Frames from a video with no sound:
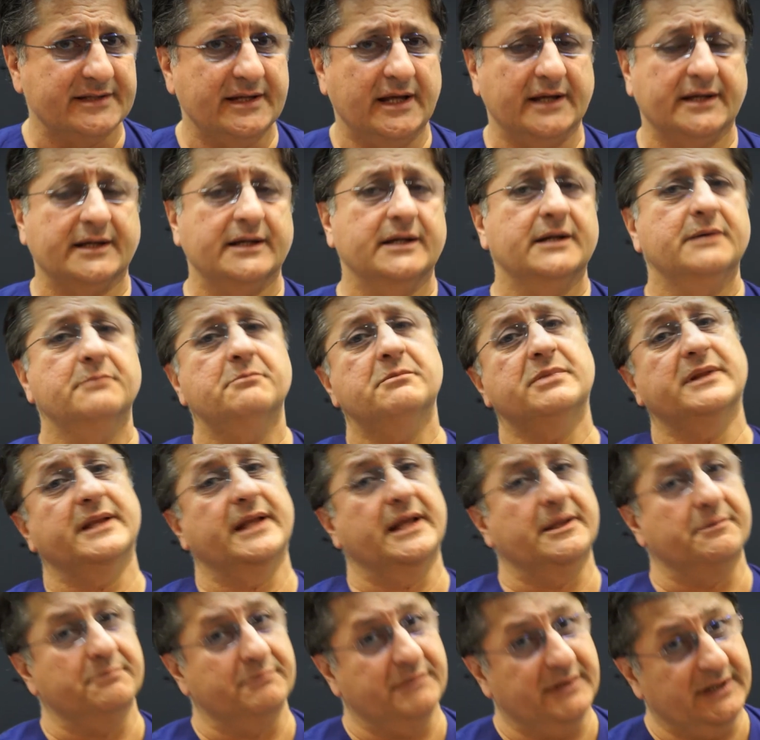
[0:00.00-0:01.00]
like
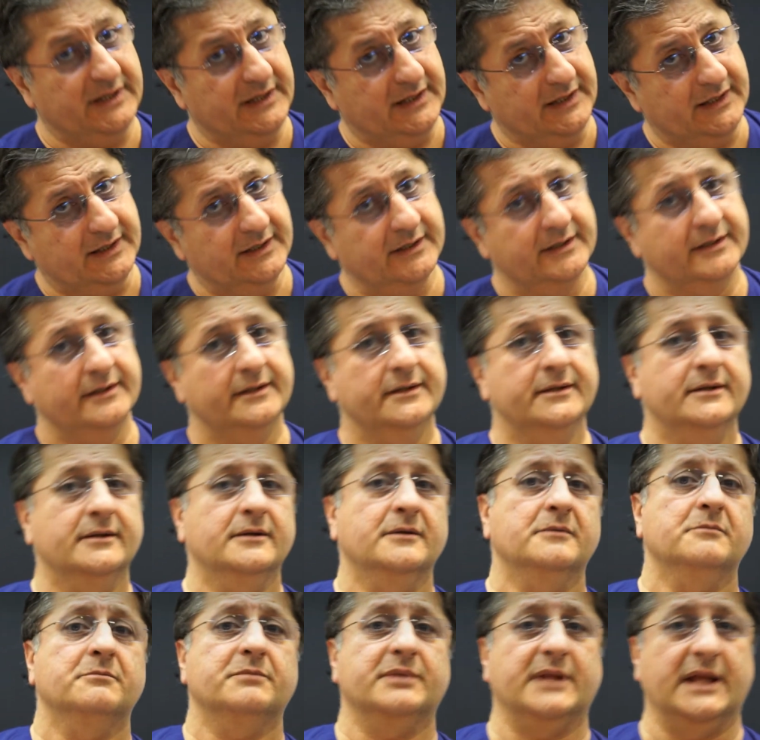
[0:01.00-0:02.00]
plan B,
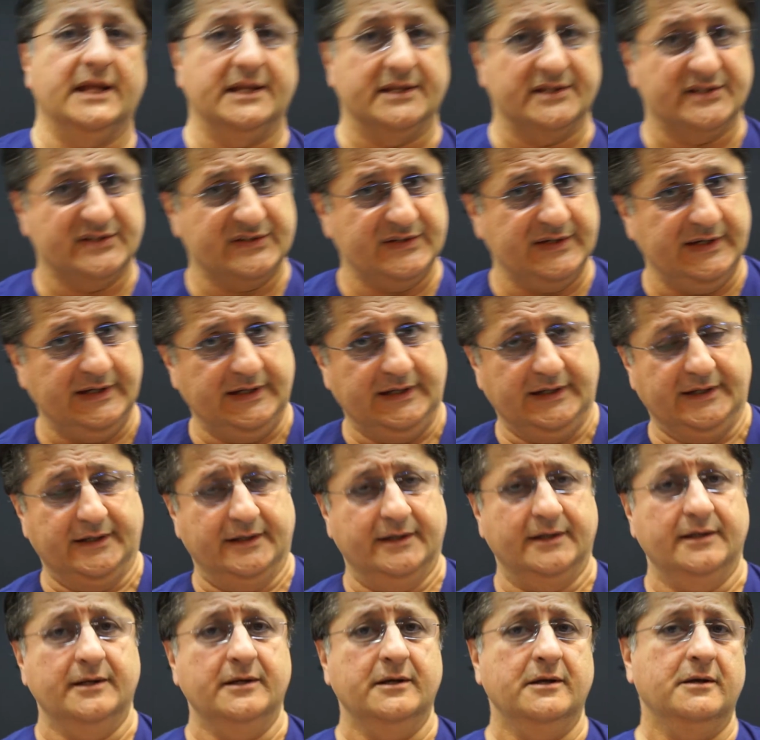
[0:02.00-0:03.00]
plan C,
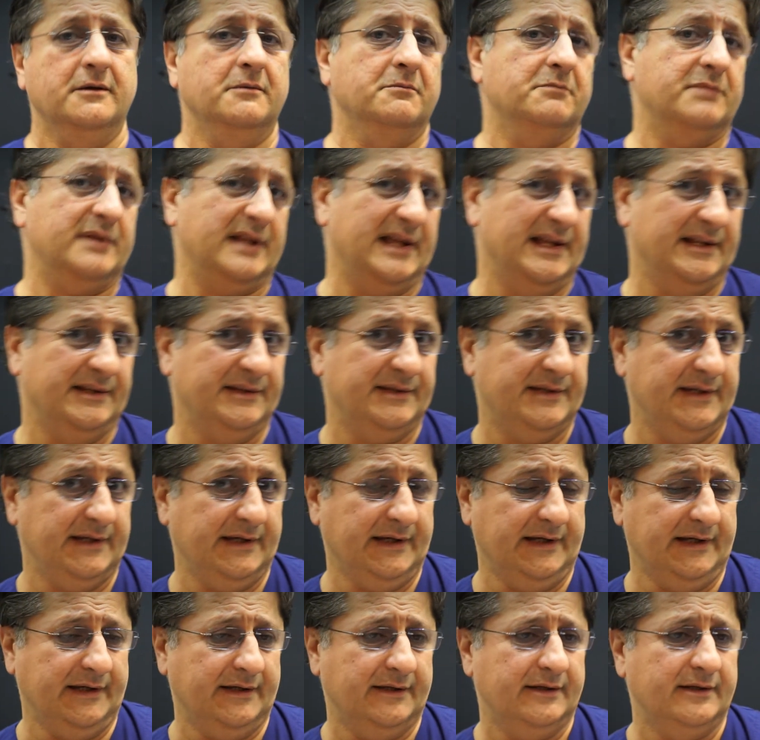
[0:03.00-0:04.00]
plan
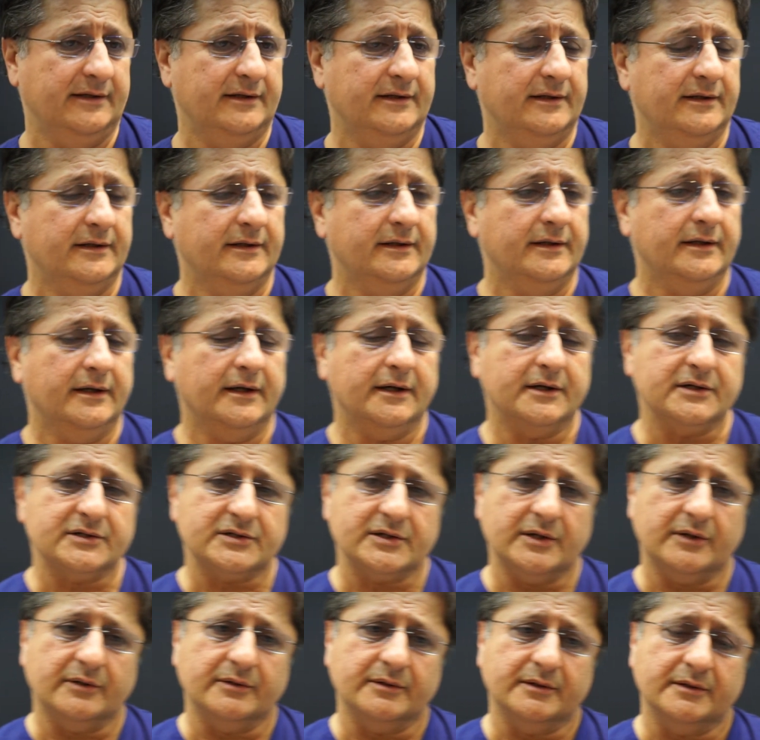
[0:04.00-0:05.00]
D.
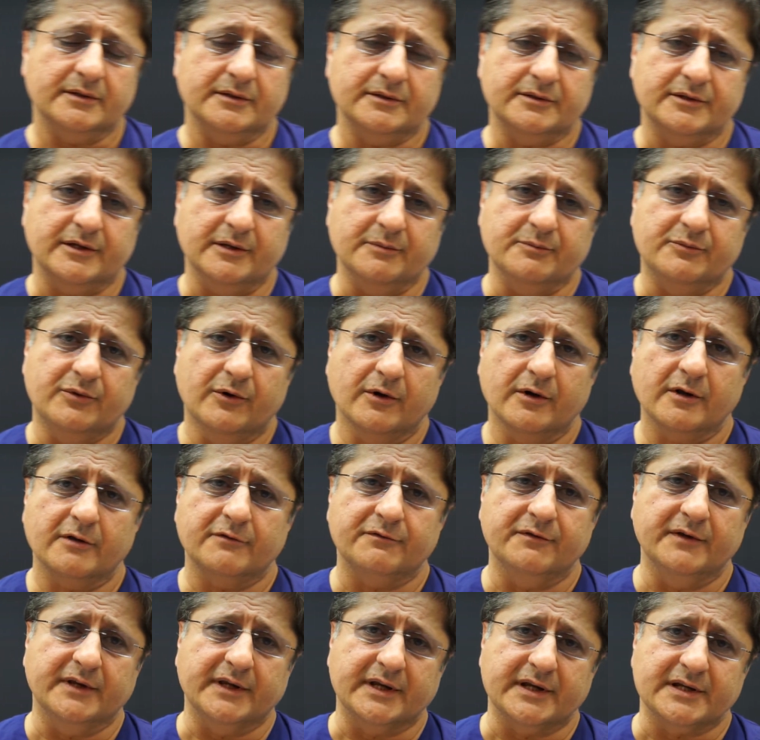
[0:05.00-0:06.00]
So the important
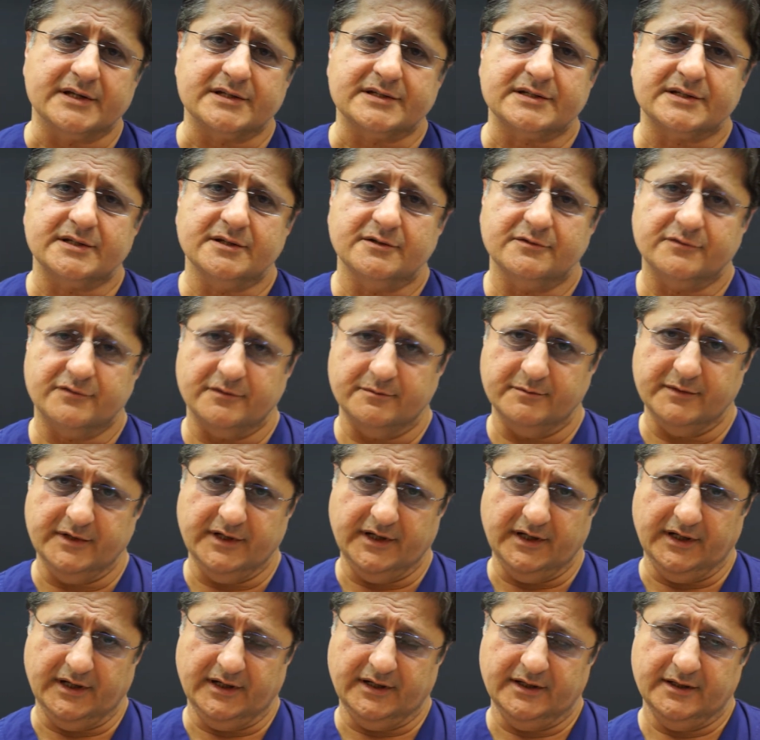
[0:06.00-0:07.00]
thing is for
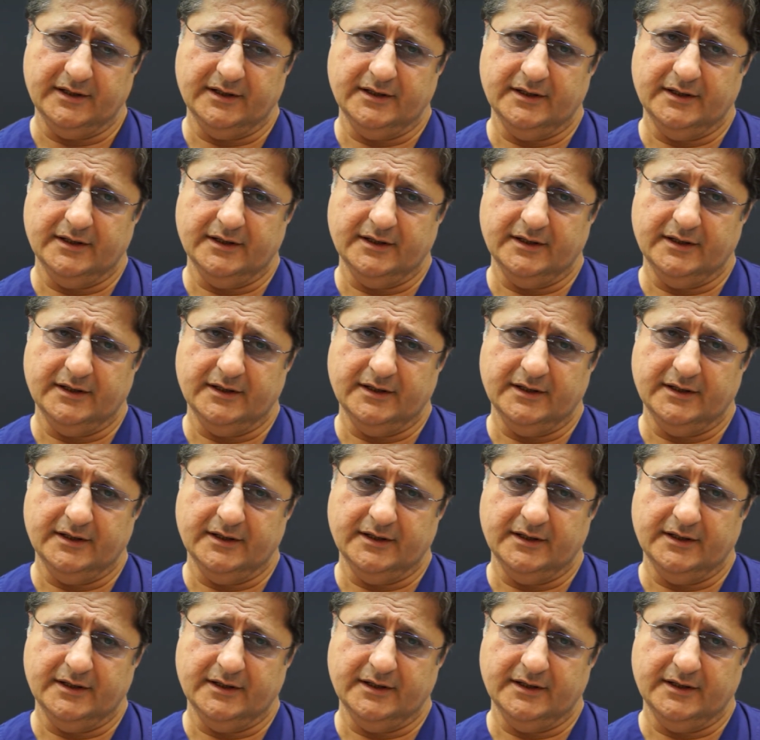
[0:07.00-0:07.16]
me